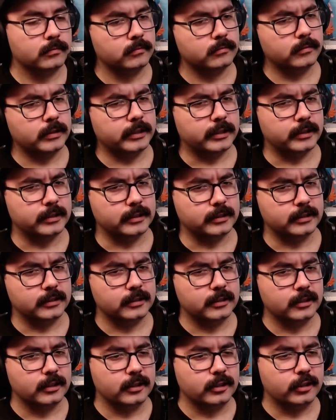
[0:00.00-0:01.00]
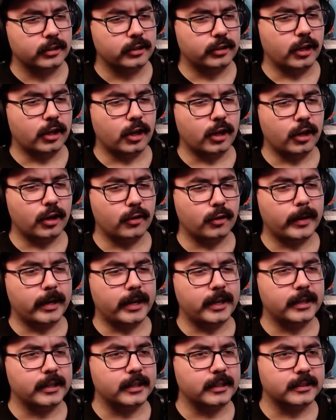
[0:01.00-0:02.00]
Wait. Yo,
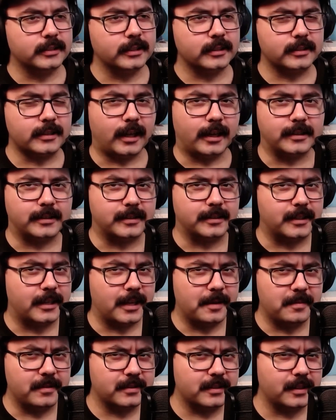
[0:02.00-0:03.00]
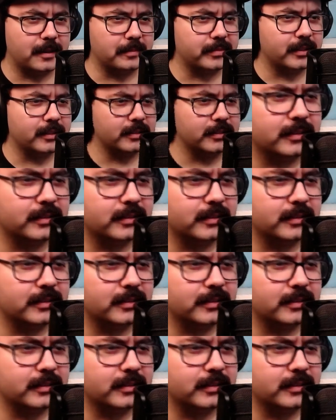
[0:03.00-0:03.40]
wait, is this guy scheming something?